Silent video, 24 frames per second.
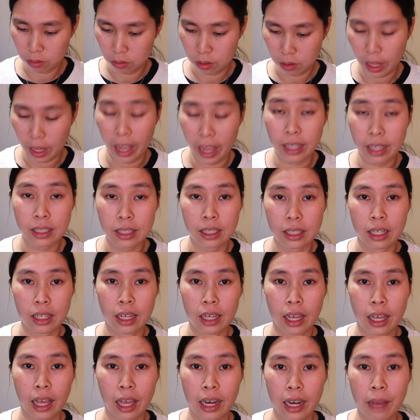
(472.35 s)
test,
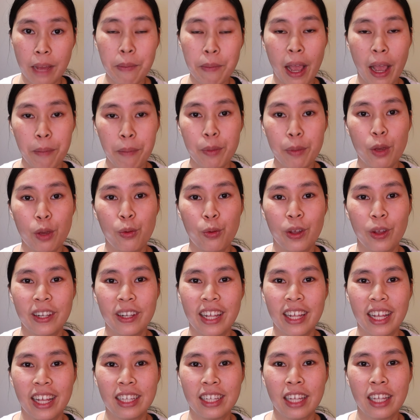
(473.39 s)
and I'm happy
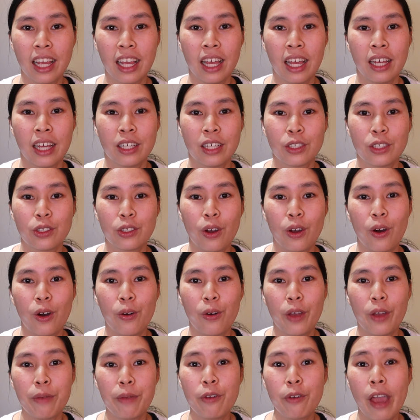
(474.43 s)
with it.
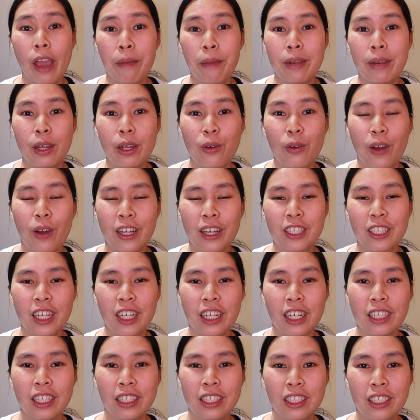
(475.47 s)
So if you have any
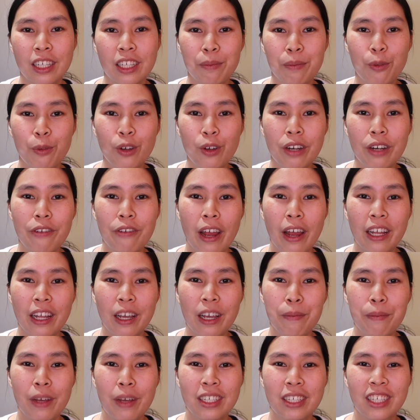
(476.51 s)
question, just put in the right
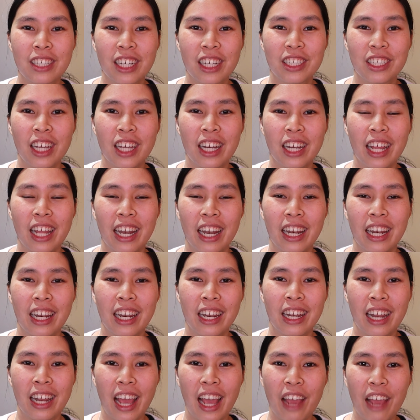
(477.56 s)
comment section,
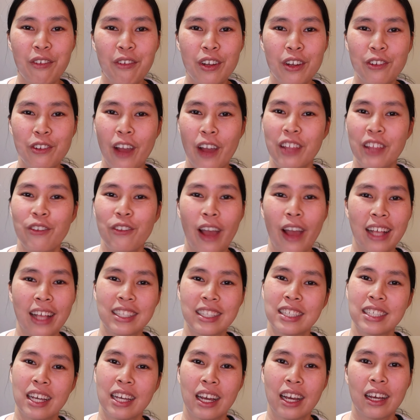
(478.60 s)
and I will try to
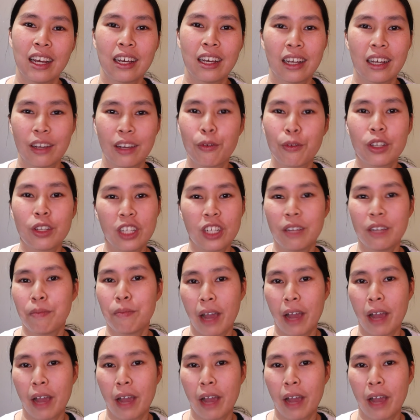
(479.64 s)
answer within